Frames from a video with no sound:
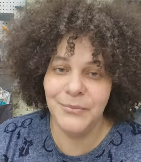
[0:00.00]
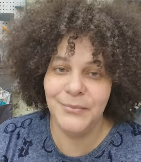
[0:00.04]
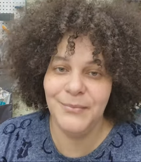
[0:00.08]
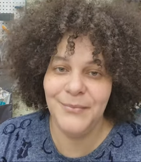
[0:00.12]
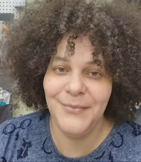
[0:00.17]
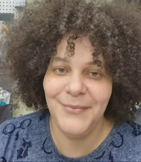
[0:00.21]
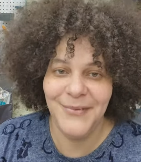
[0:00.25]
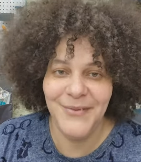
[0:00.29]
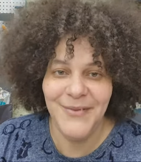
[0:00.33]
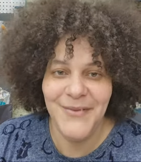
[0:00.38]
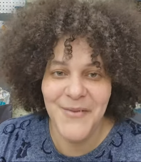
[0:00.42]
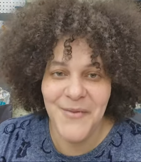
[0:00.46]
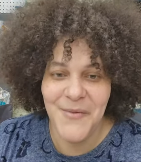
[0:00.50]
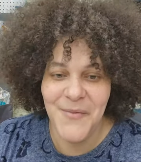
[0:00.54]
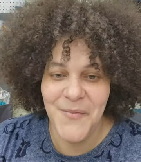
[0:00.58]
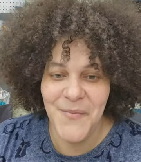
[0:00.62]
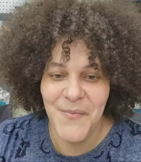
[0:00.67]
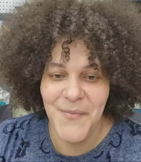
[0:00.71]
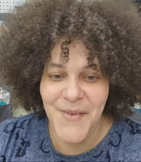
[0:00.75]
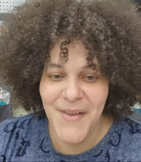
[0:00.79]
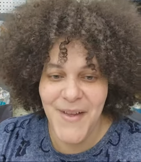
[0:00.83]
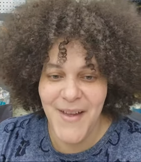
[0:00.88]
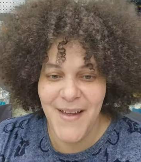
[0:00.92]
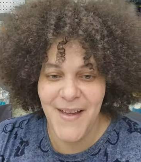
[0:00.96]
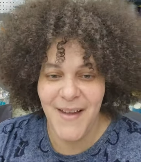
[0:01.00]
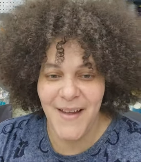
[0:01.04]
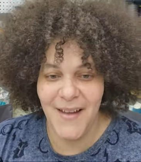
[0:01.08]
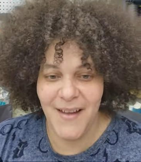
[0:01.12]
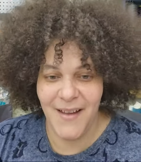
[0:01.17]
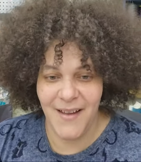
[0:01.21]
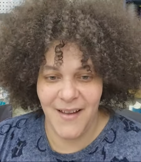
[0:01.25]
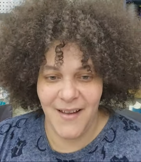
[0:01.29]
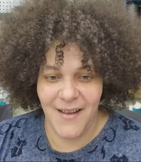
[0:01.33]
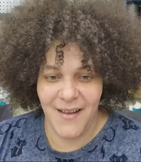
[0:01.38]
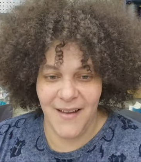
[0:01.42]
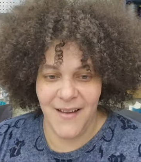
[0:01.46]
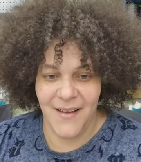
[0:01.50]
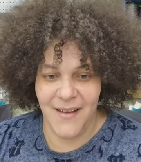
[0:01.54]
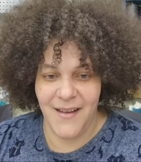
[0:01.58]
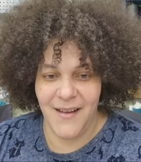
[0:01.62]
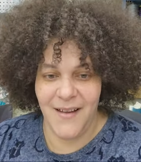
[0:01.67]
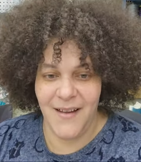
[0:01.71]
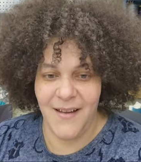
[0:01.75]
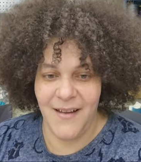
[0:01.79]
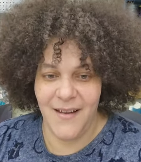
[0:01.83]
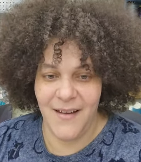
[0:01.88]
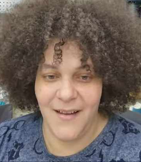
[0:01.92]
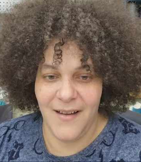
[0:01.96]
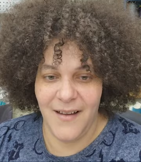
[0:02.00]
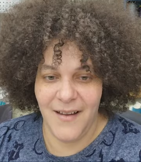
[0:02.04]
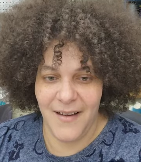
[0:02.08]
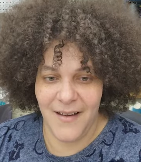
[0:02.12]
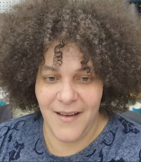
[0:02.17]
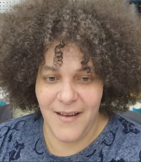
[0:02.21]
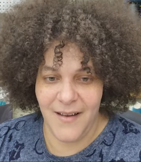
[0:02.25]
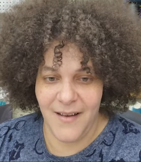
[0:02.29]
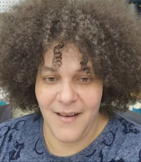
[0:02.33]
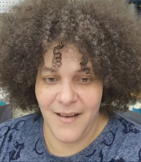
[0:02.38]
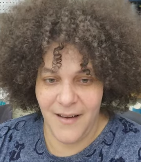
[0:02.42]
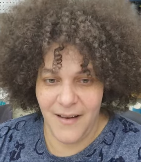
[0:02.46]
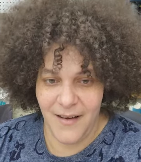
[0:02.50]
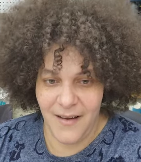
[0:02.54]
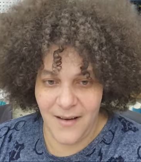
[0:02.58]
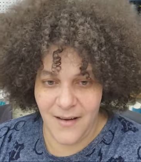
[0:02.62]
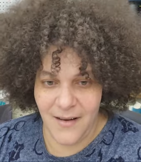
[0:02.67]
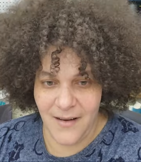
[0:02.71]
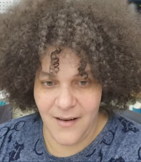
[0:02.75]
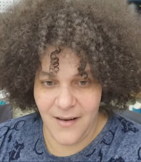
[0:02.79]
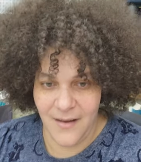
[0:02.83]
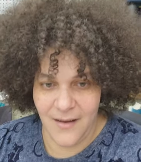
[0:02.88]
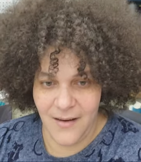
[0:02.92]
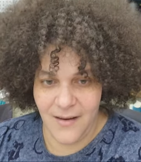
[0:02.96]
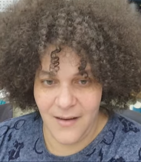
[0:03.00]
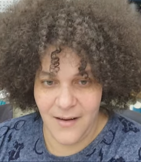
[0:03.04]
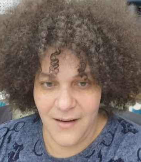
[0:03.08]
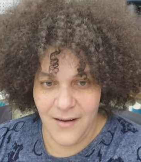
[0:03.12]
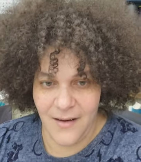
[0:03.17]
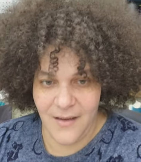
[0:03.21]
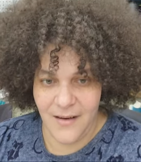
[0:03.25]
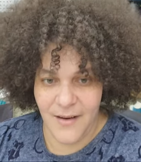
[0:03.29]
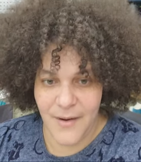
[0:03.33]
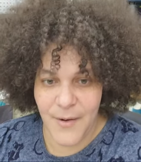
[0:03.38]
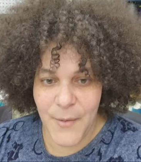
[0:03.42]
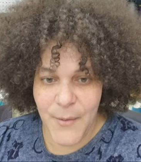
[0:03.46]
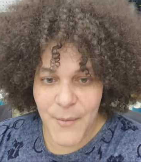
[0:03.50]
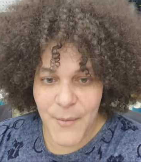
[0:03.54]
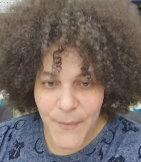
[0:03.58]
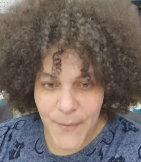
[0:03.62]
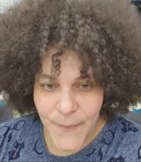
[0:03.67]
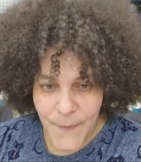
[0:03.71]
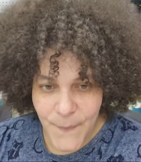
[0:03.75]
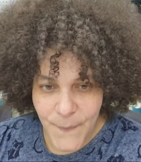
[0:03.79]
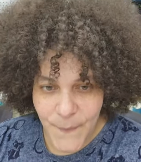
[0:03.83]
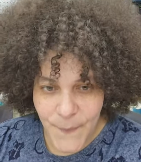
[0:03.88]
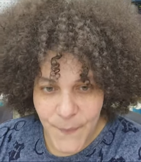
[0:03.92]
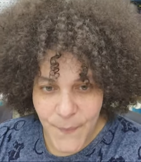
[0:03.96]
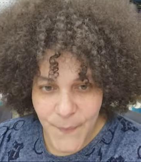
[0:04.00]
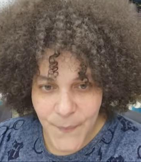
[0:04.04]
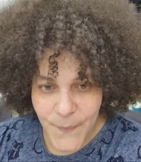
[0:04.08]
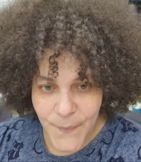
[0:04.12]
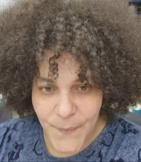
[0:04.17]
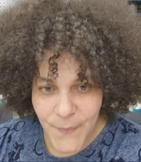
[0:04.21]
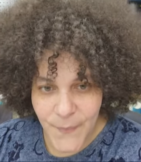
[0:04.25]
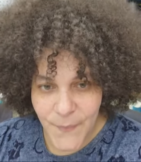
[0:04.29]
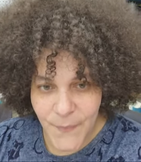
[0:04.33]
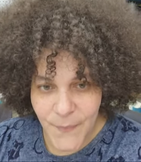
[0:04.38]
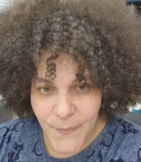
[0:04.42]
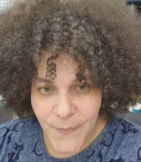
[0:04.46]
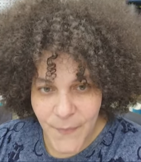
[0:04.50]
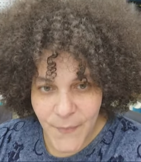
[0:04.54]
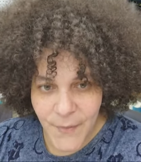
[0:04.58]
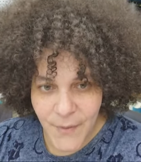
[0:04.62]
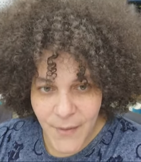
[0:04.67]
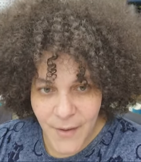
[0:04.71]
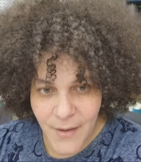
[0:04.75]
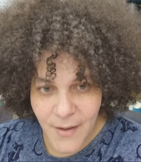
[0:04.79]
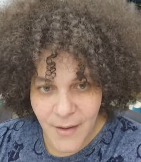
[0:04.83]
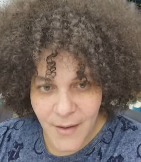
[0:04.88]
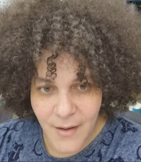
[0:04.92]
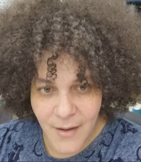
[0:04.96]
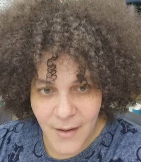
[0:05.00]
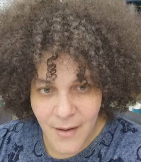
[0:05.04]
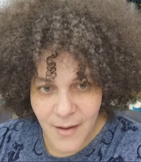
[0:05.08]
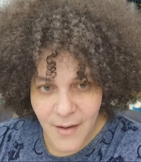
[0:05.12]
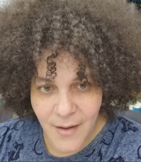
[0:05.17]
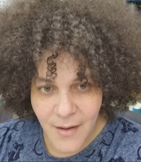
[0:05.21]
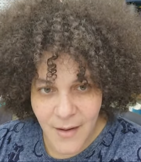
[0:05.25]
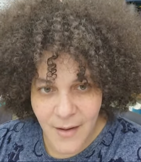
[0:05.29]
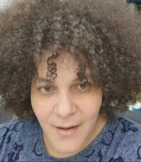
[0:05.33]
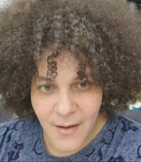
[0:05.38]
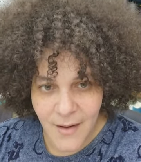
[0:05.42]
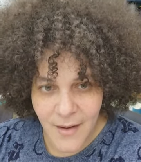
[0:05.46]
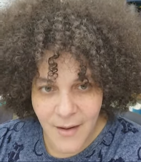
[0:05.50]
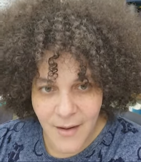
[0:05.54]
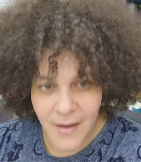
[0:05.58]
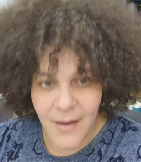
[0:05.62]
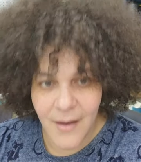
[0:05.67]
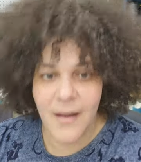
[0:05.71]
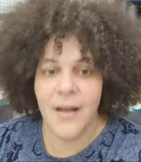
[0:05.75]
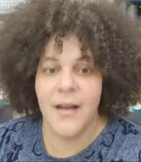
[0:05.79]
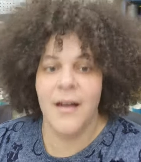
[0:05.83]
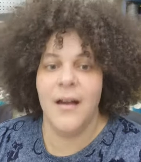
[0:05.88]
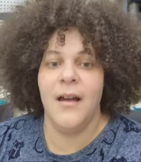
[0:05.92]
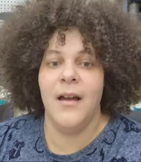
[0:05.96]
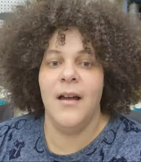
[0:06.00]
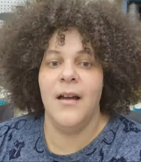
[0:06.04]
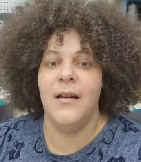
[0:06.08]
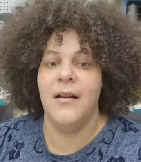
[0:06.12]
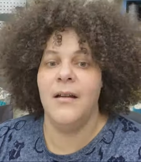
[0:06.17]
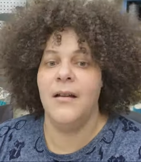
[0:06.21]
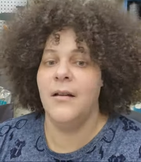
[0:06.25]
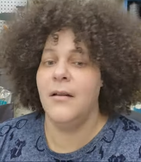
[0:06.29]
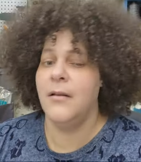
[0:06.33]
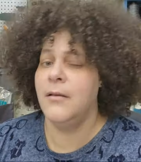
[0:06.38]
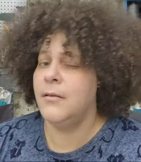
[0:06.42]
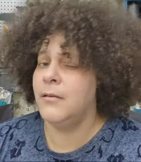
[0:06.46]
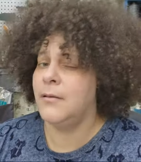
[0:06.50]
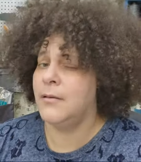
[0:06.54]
[no speech]